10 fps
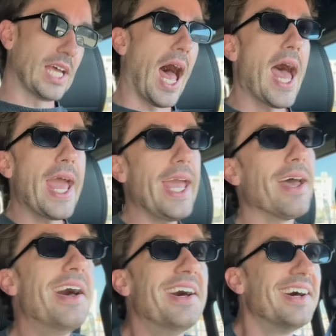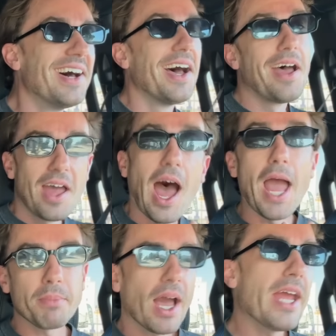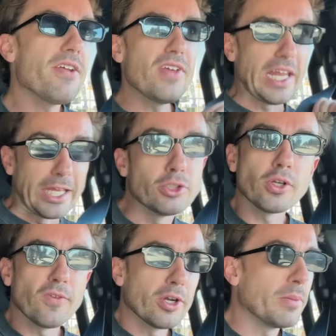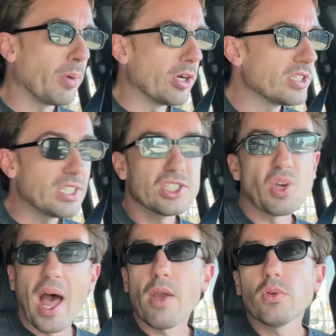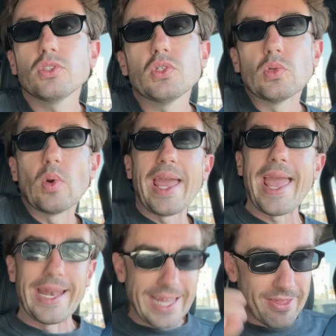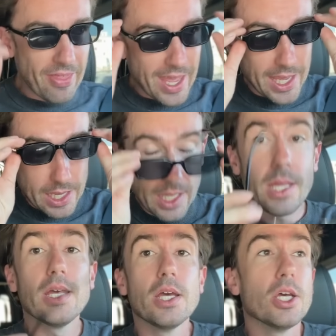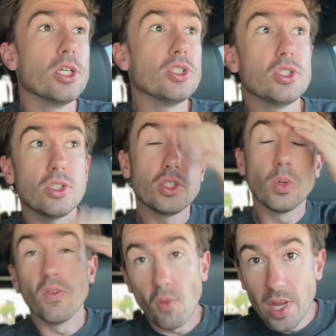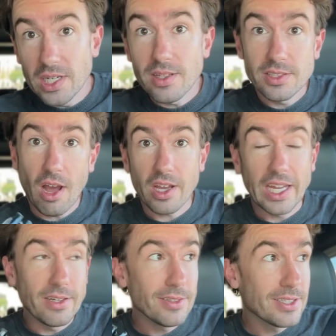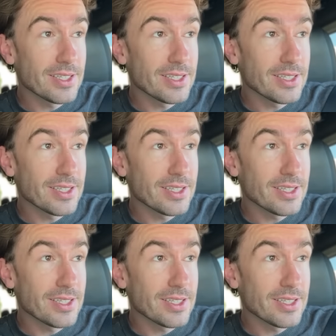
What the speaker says: I'm kind of an introverted person, so I will do anything to avoid talking to